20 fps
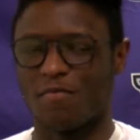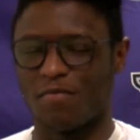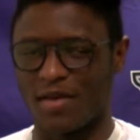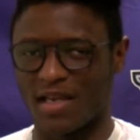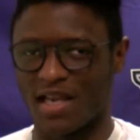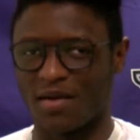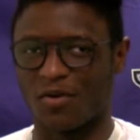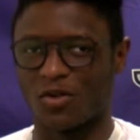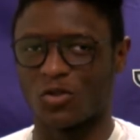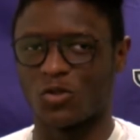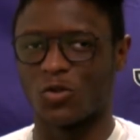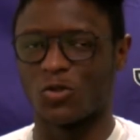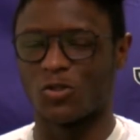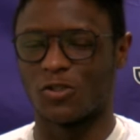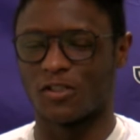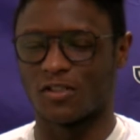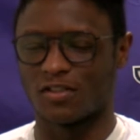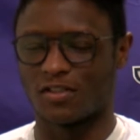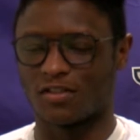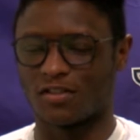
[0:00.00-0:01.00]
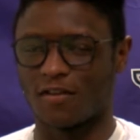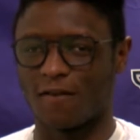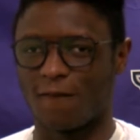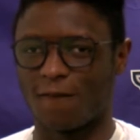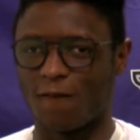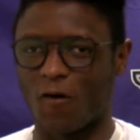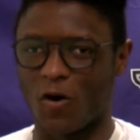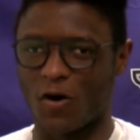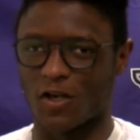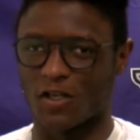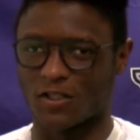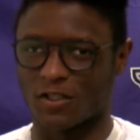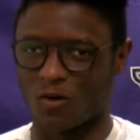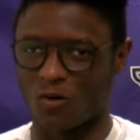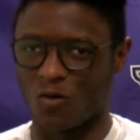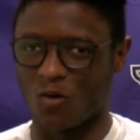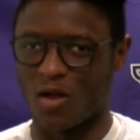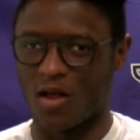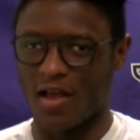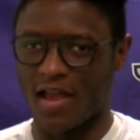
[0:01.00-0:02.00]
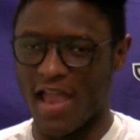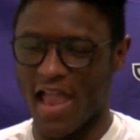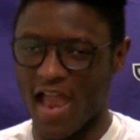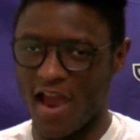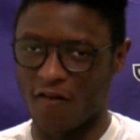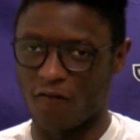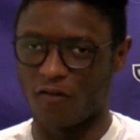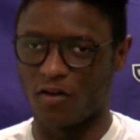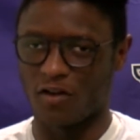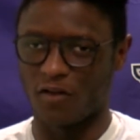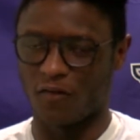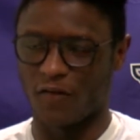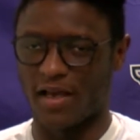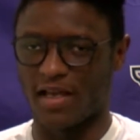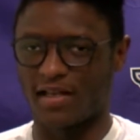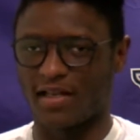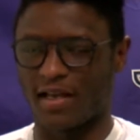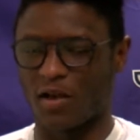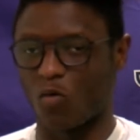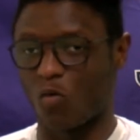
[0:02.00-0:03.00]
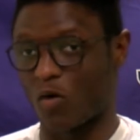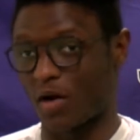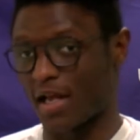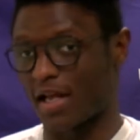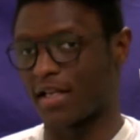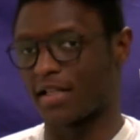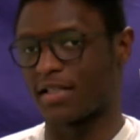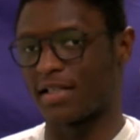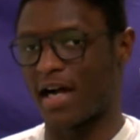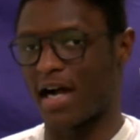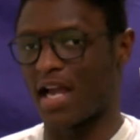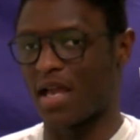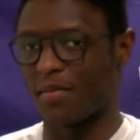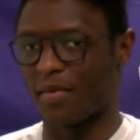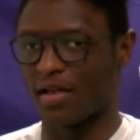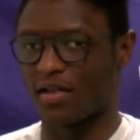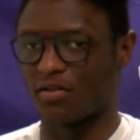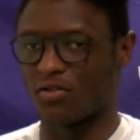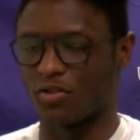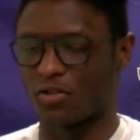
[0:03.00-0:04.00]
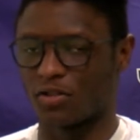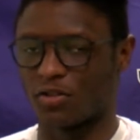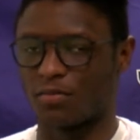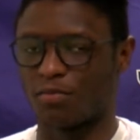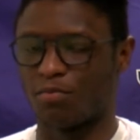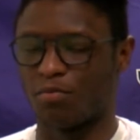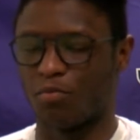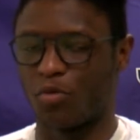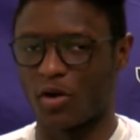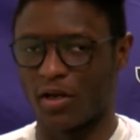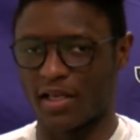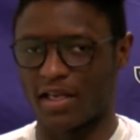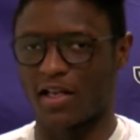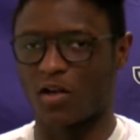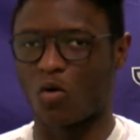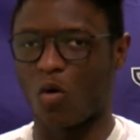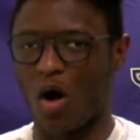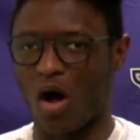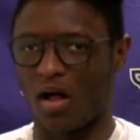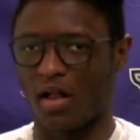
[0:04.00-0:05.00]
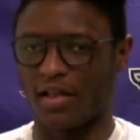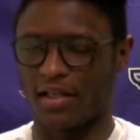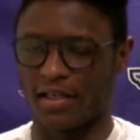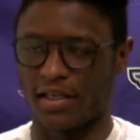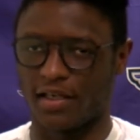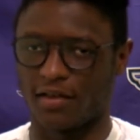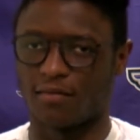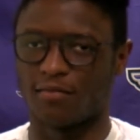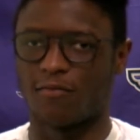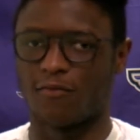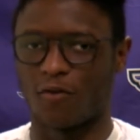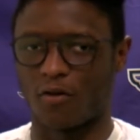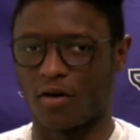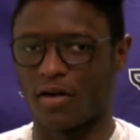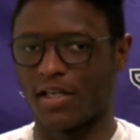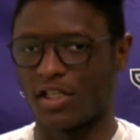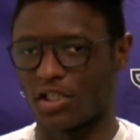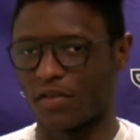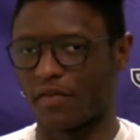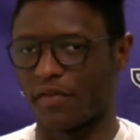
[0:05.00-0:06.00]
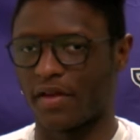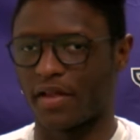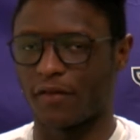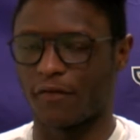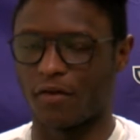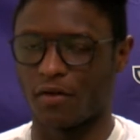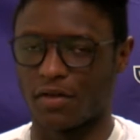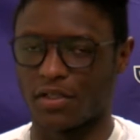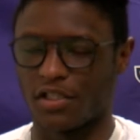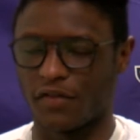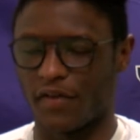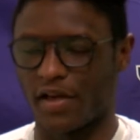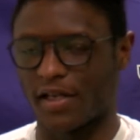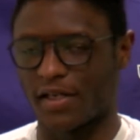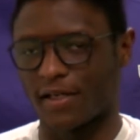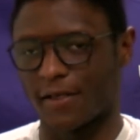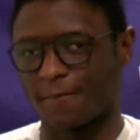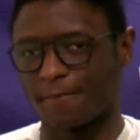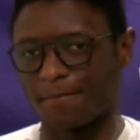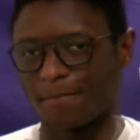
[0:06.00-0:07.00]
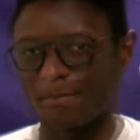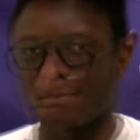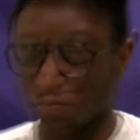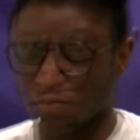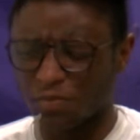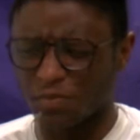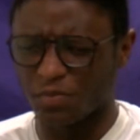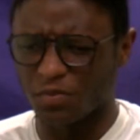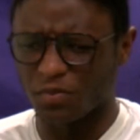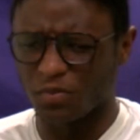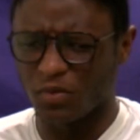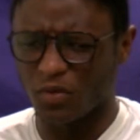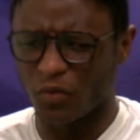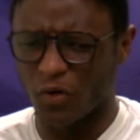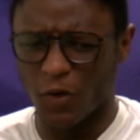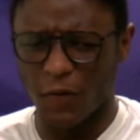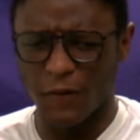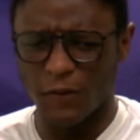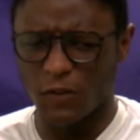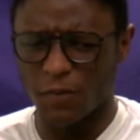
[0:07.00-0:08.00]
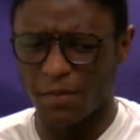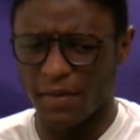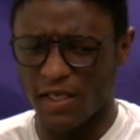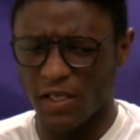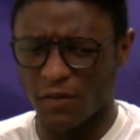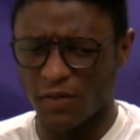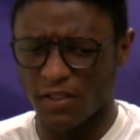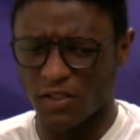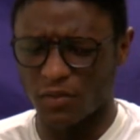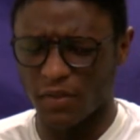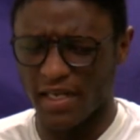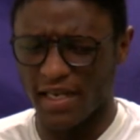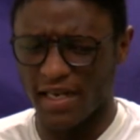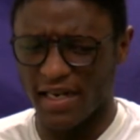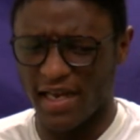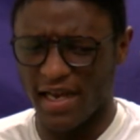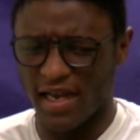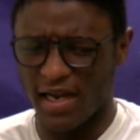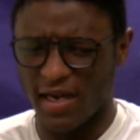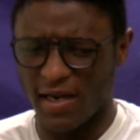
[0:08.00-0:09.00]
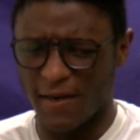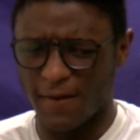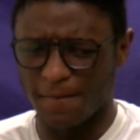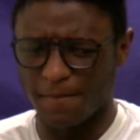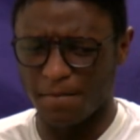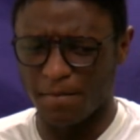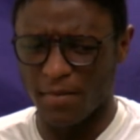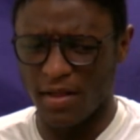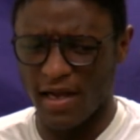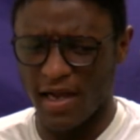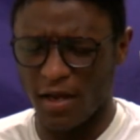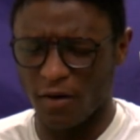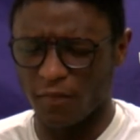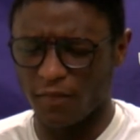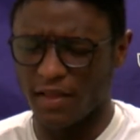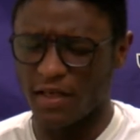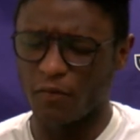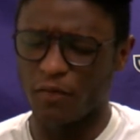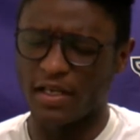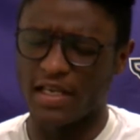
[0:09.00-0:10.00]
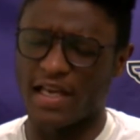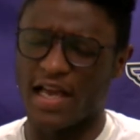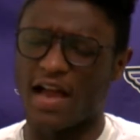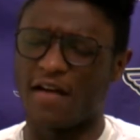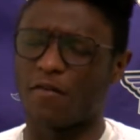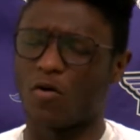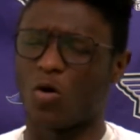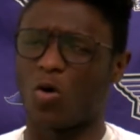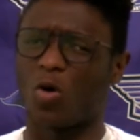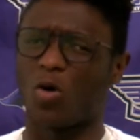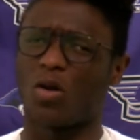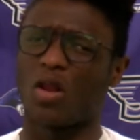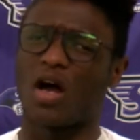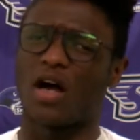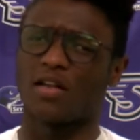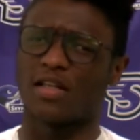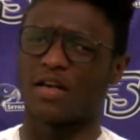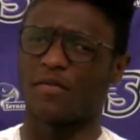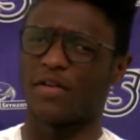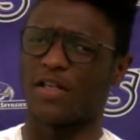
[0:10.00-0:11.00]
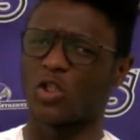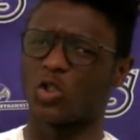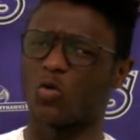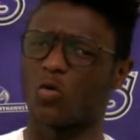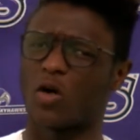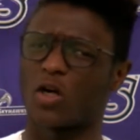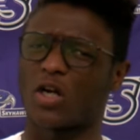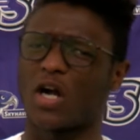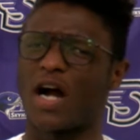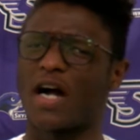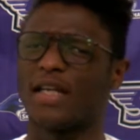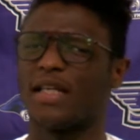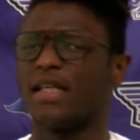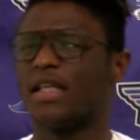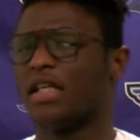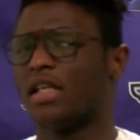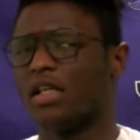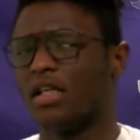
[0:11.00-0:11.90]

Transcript: being able to just focus on every event like one at a time and just putting in quality for each event. We're going to BU this weekend. I don't think we have a whole lot that we need to work on.